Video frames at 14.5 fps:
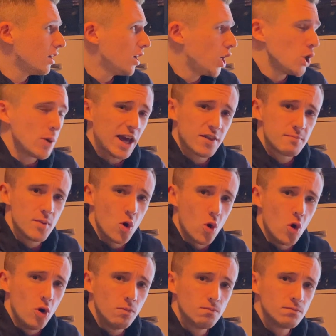Who has
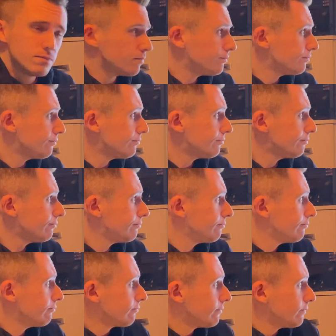more?
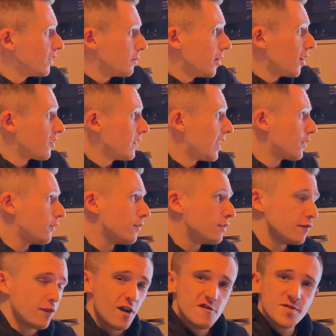The person that has
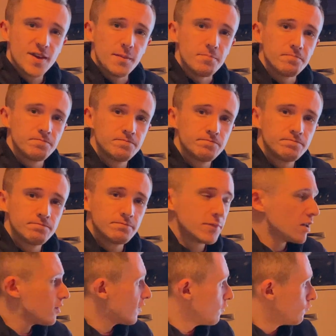55%.
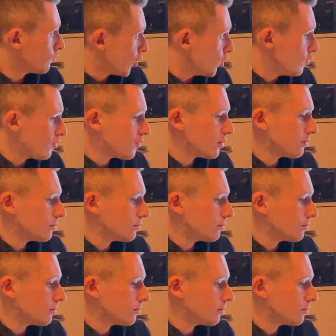So Ruth